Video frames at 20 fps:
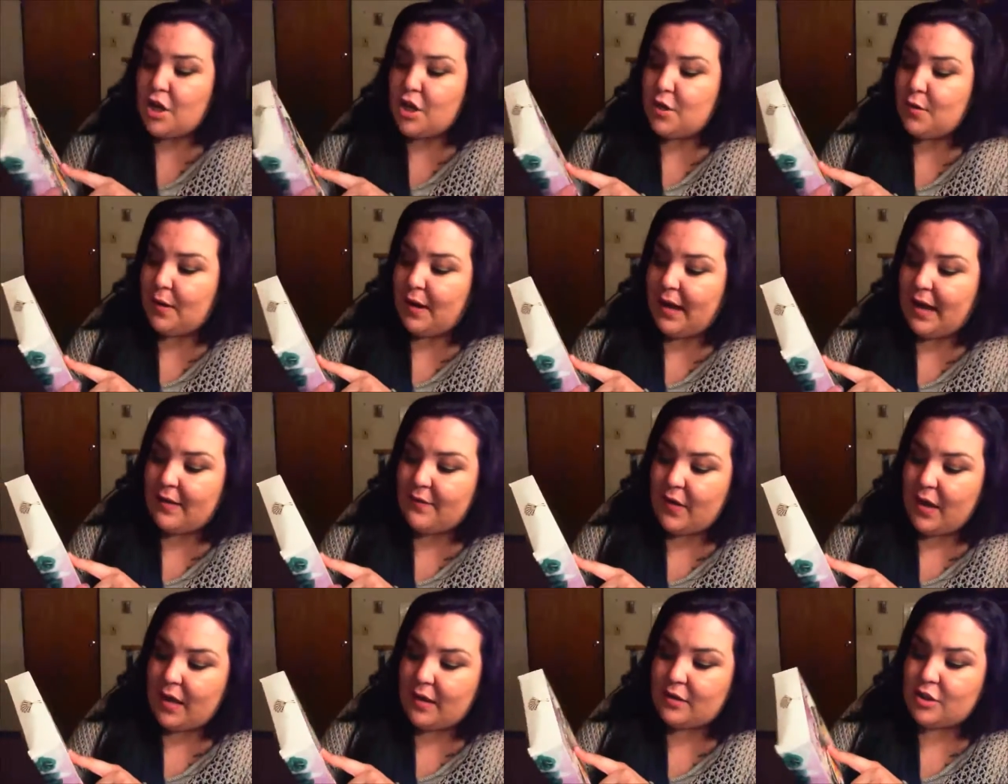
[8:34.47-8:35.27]
You
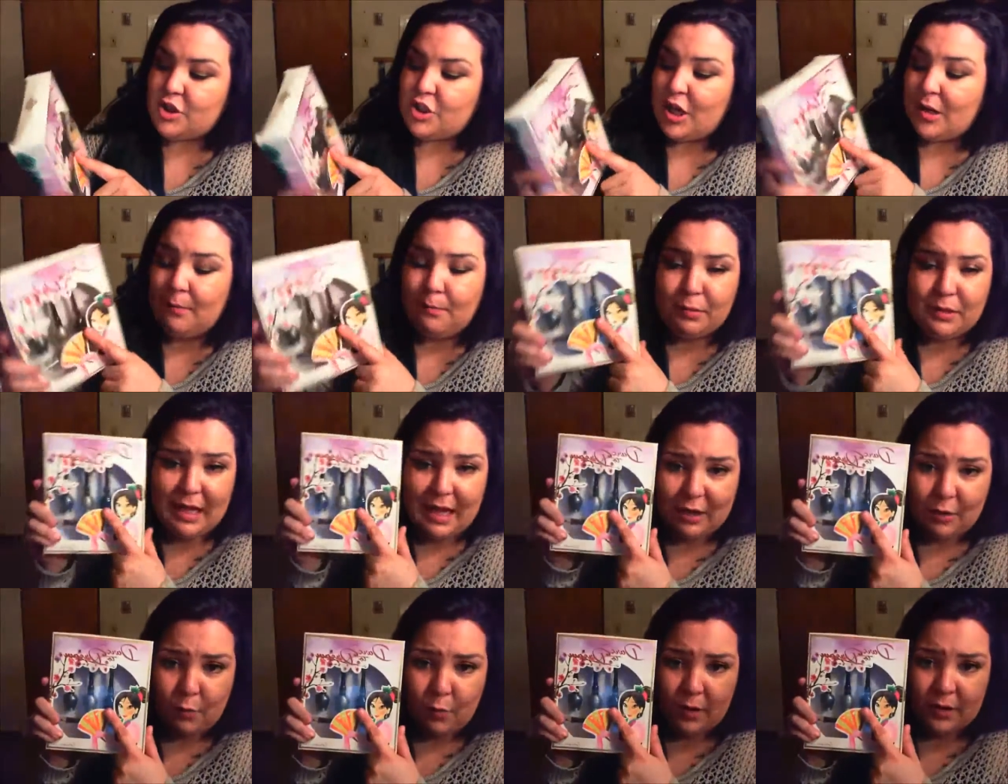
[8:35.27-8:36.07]
have a jet
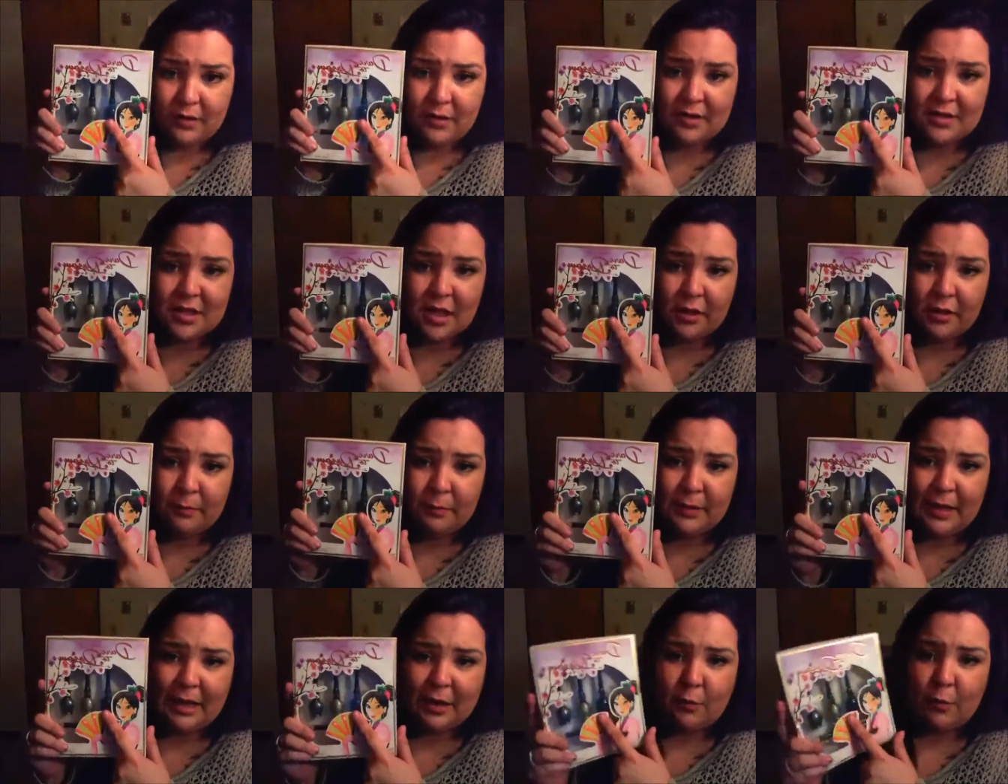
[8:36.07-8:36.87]
black one, a solid
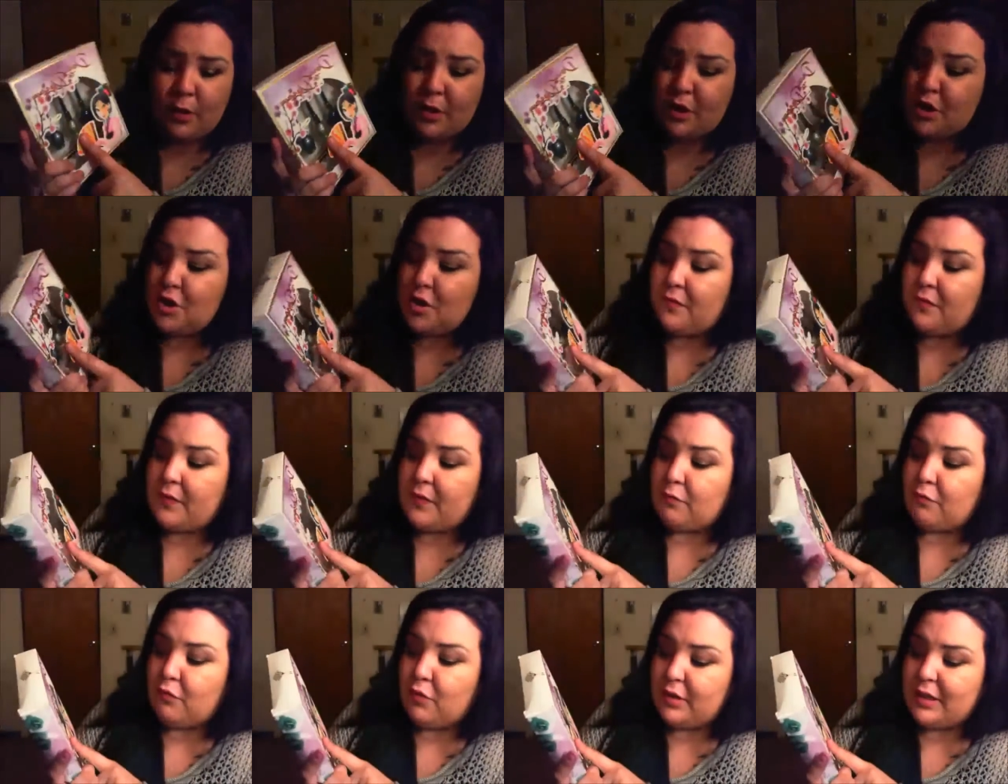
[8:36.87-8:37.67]
black one, you have
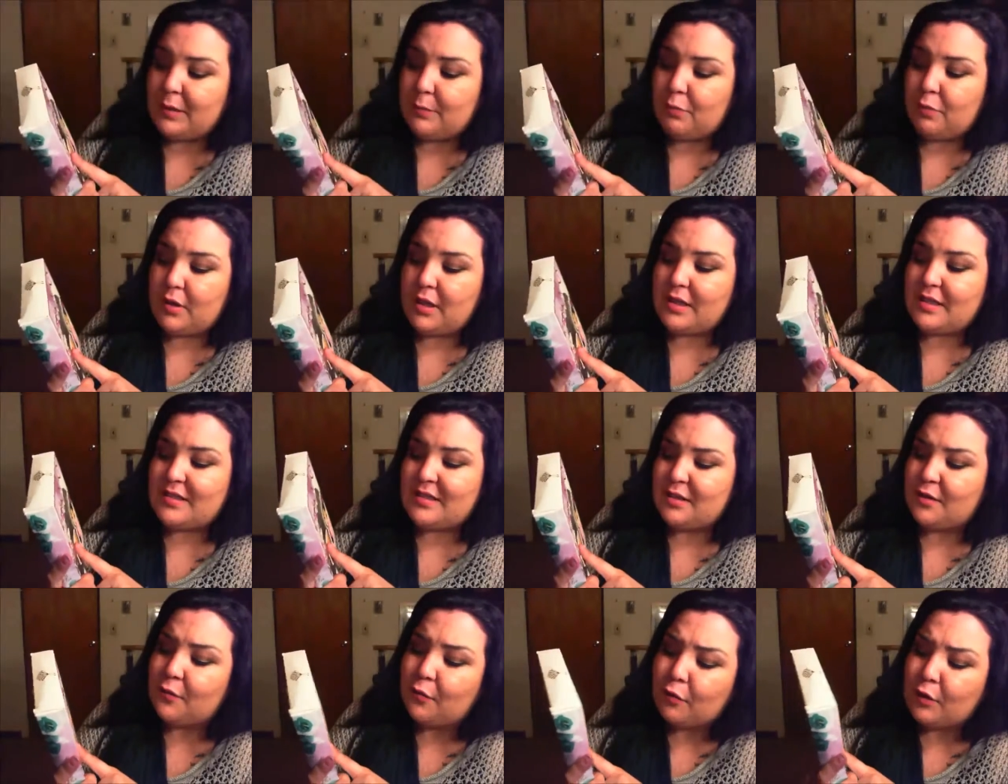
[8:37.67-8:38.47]
a really pretty
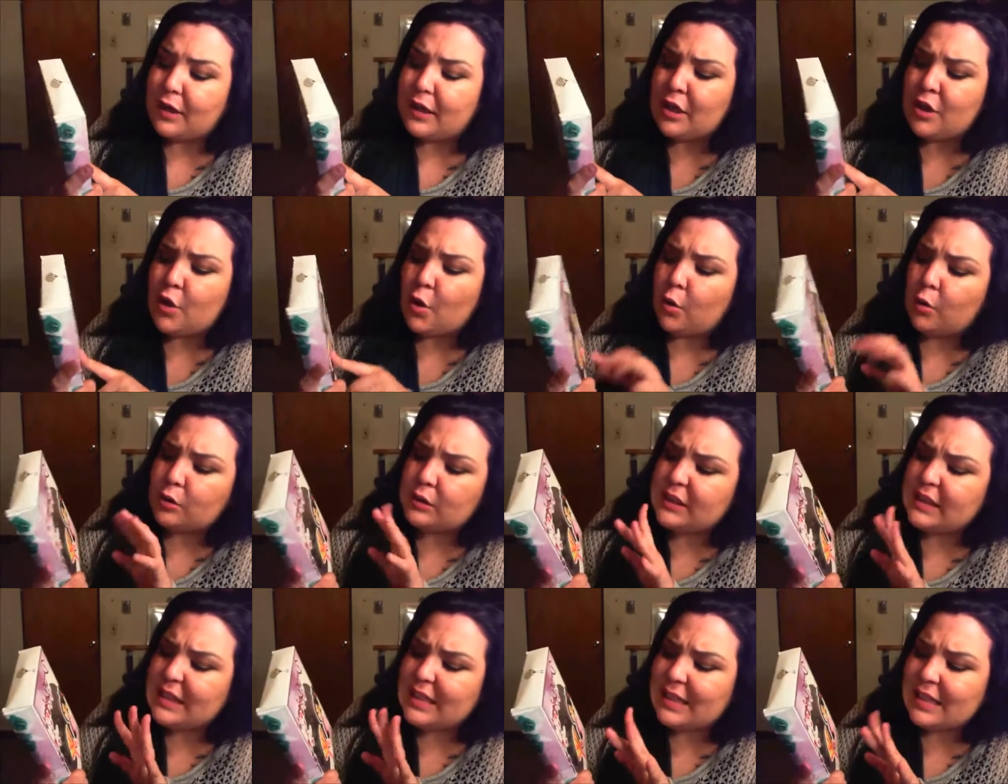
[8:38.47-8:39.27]
silvery
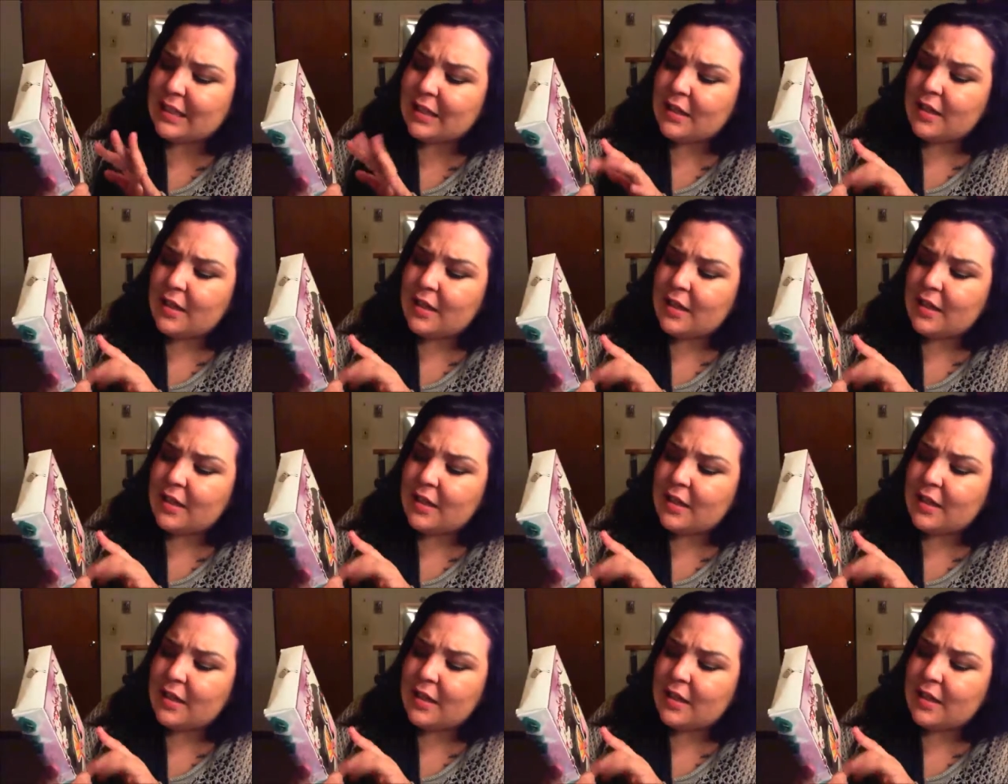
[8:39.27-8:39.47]
goldy